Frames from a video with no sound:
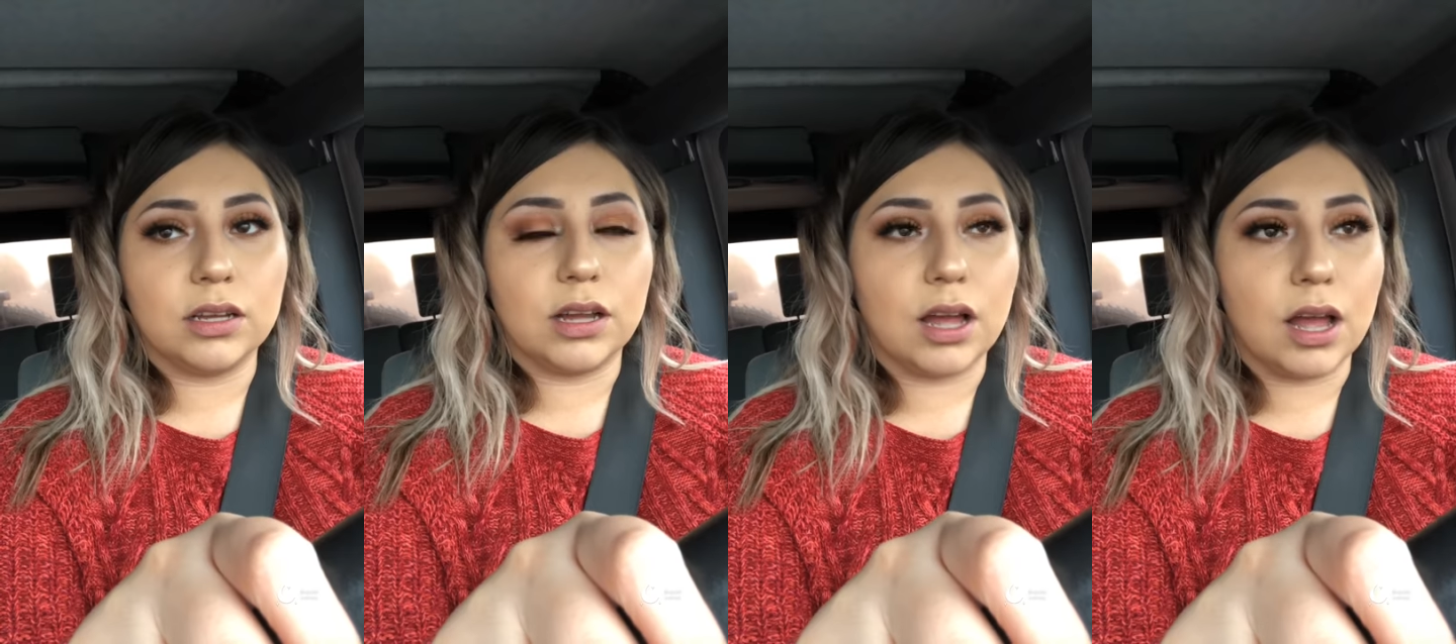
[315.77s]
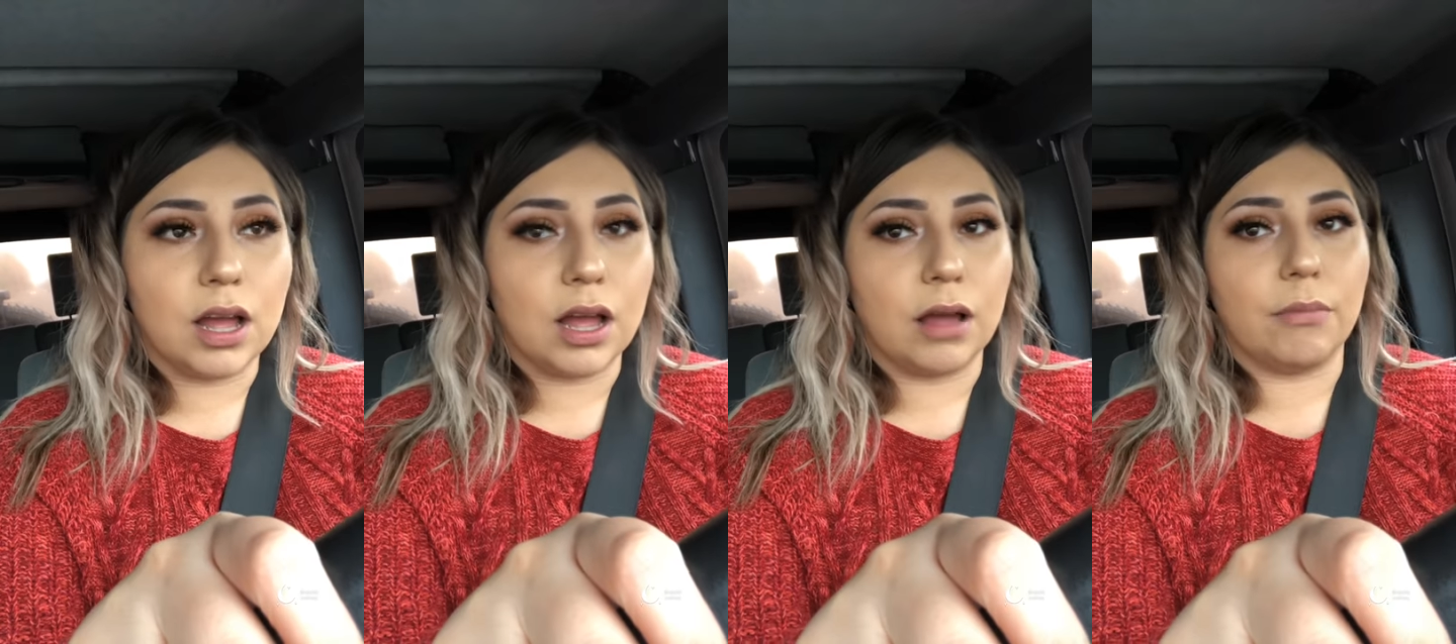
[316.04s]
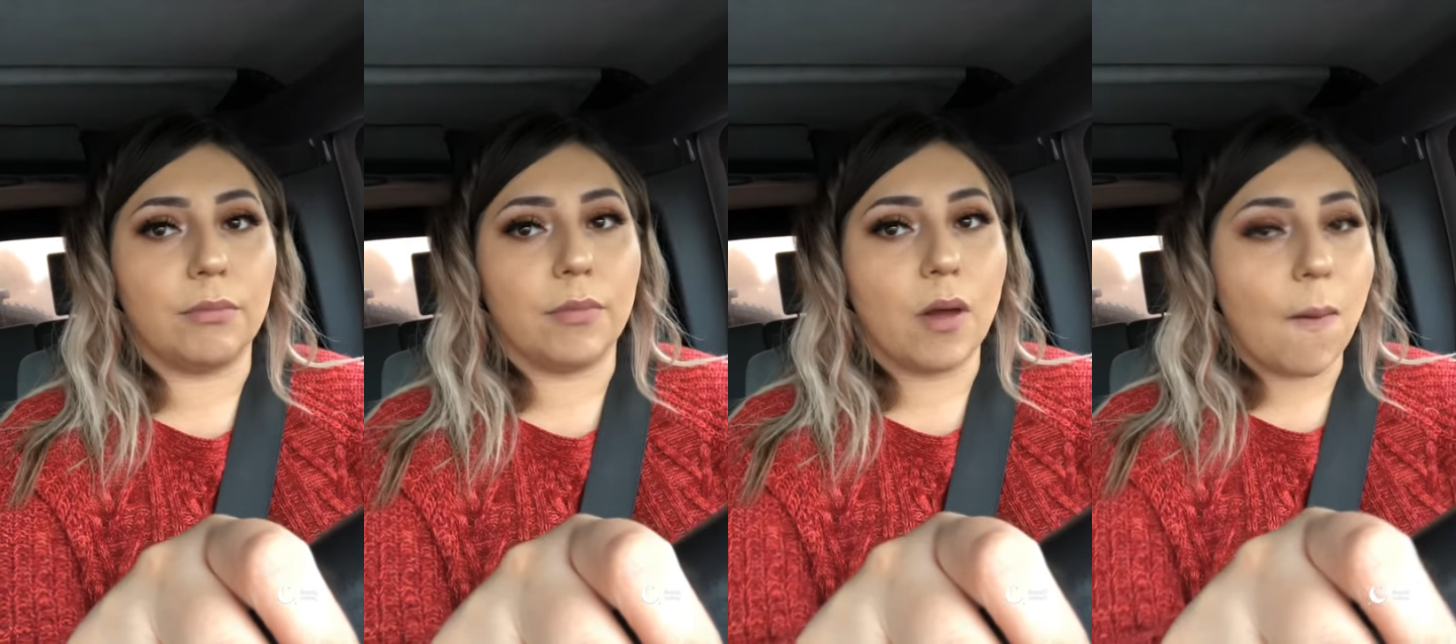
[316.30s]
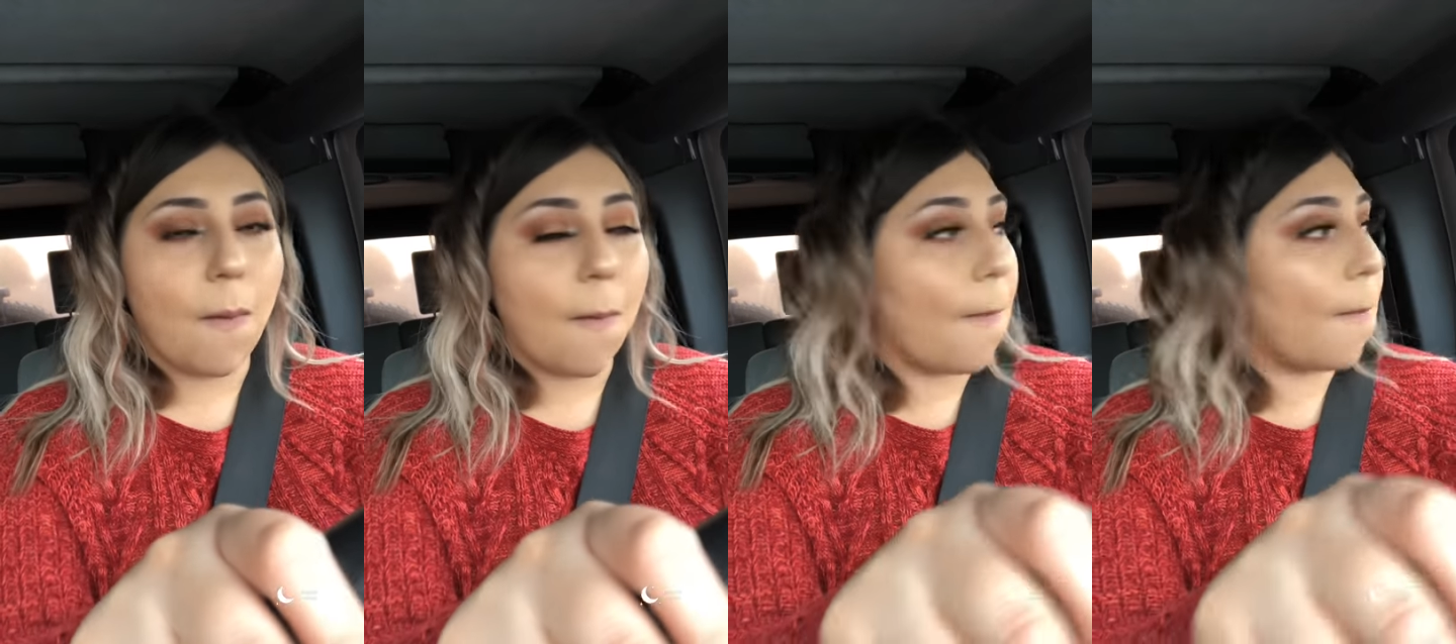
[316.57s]
Um,
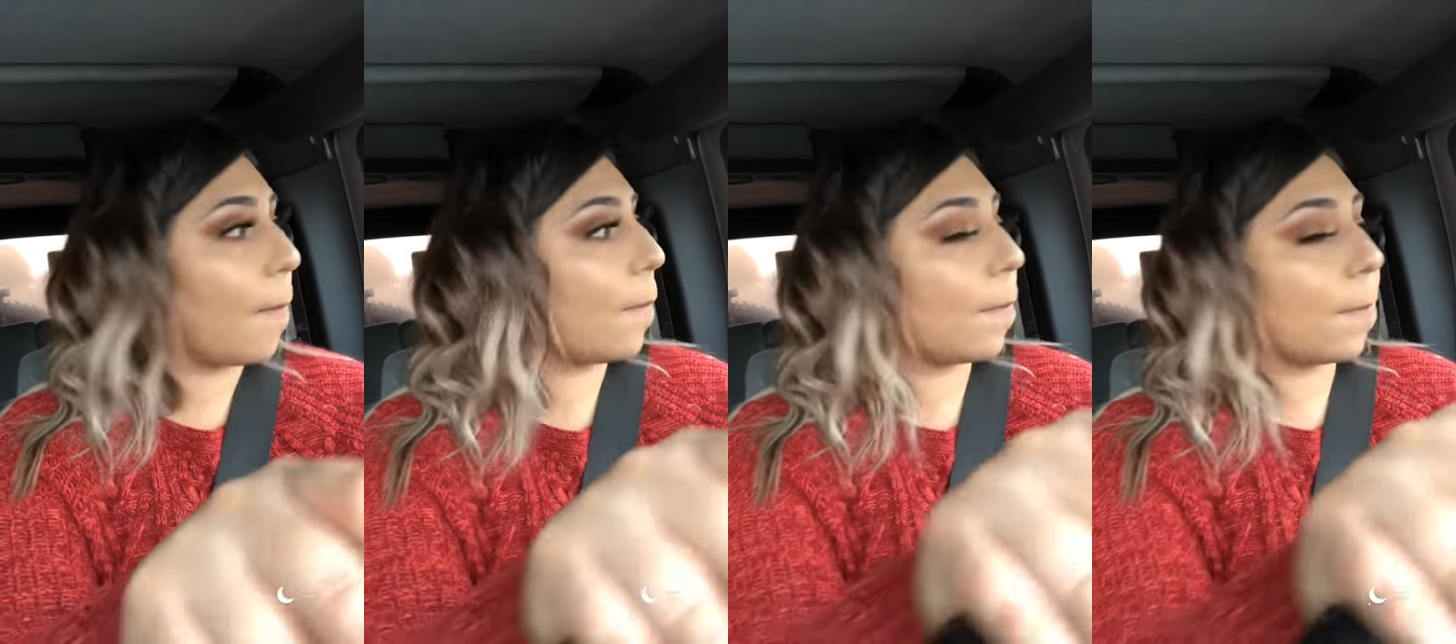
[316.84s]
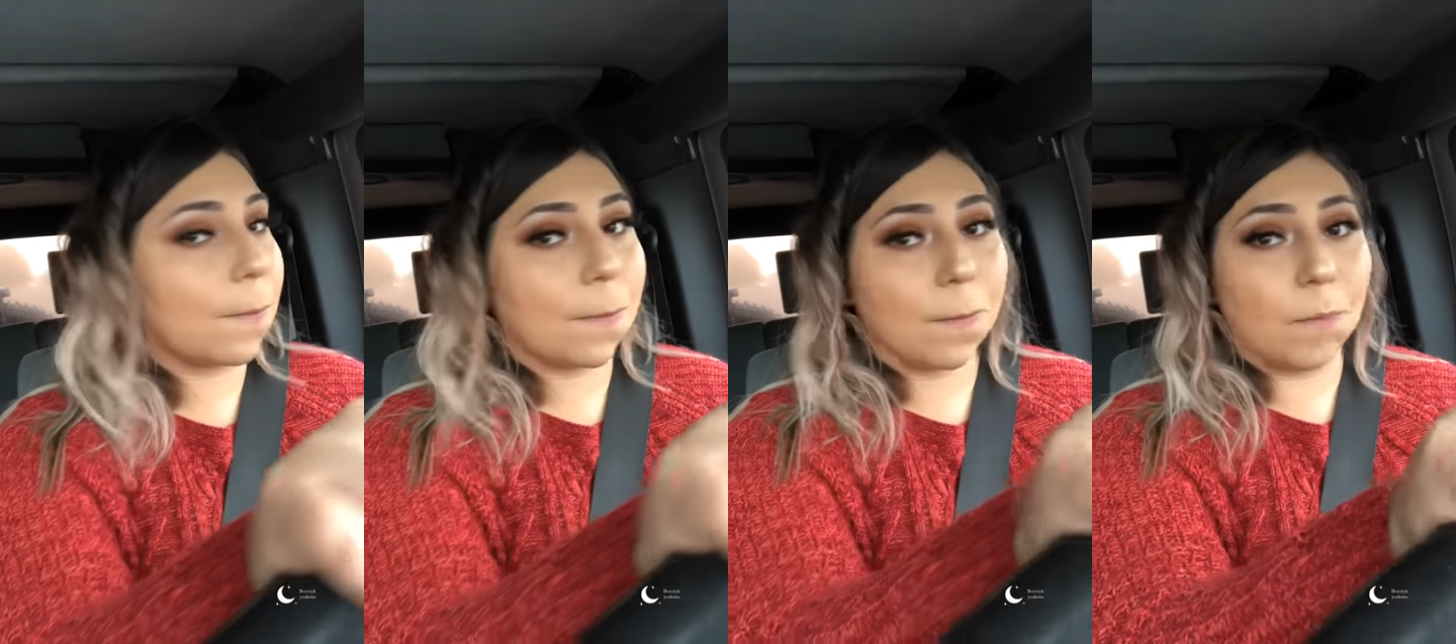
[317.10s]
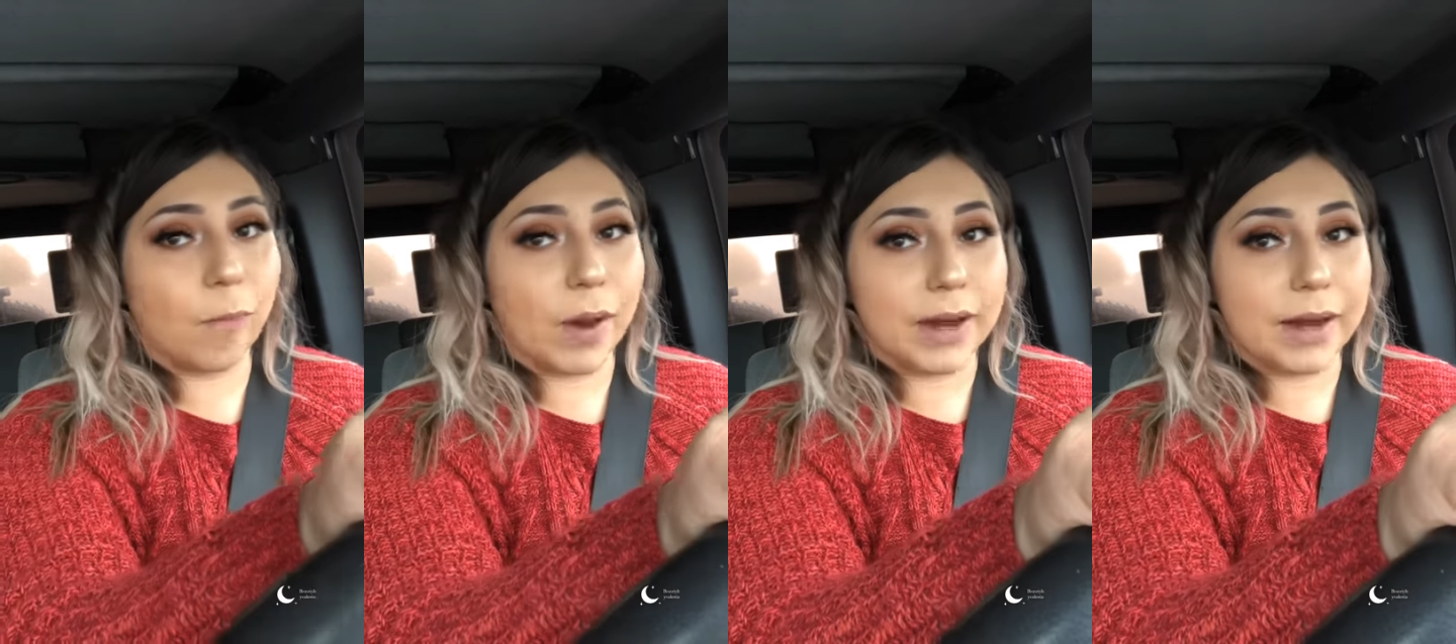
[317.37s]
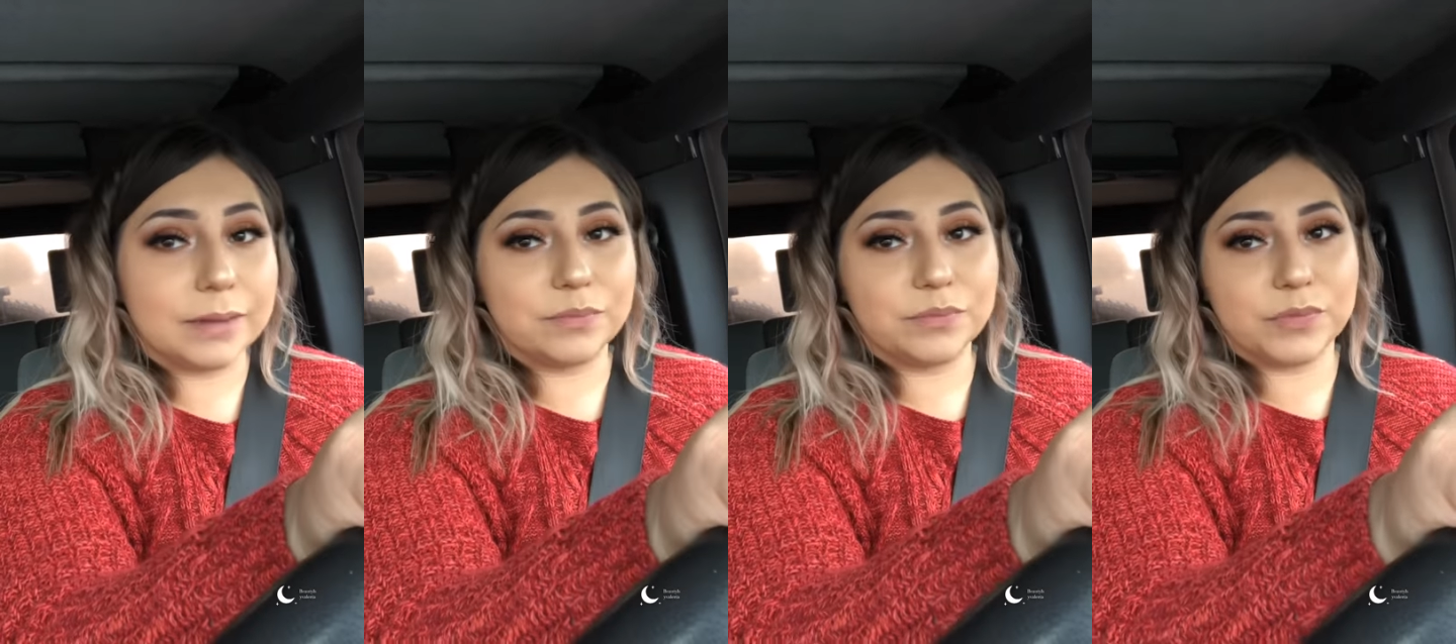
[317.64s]

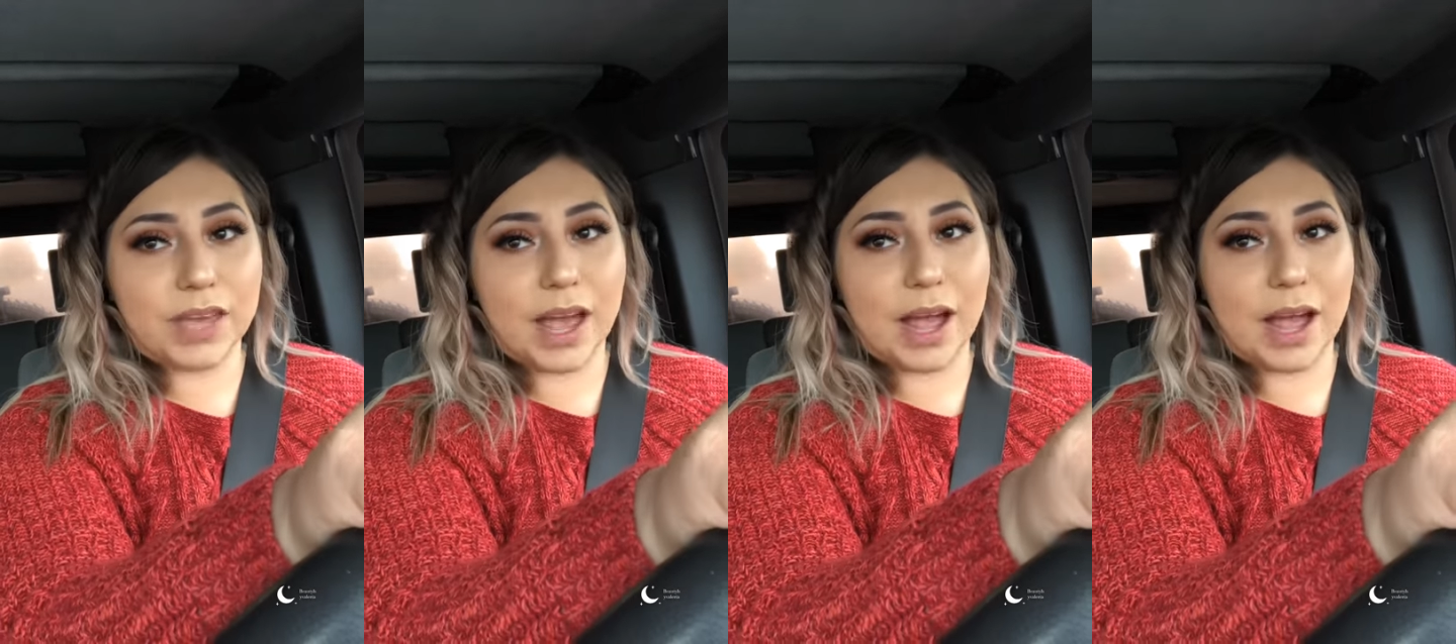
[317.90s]
but